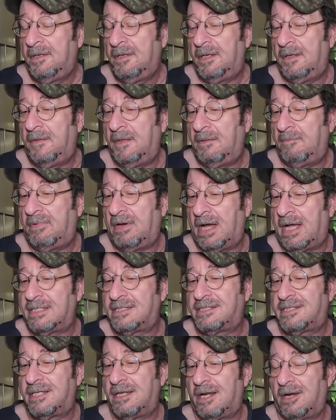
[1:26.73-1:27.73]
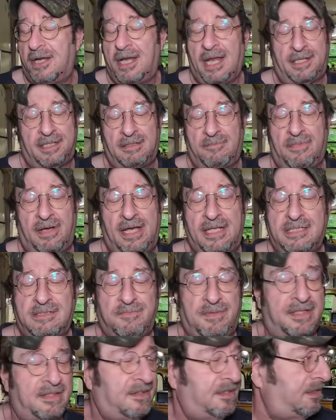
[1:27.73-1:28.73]
Bus, or not the bus,
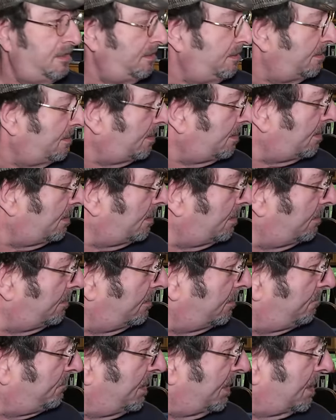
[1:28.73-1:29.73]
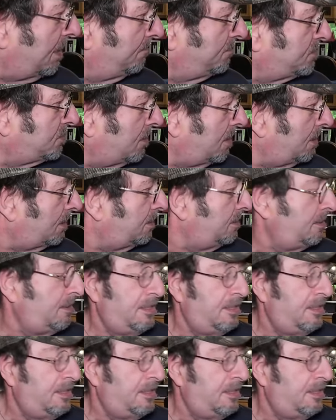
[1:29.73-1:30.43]
but the pickup truck.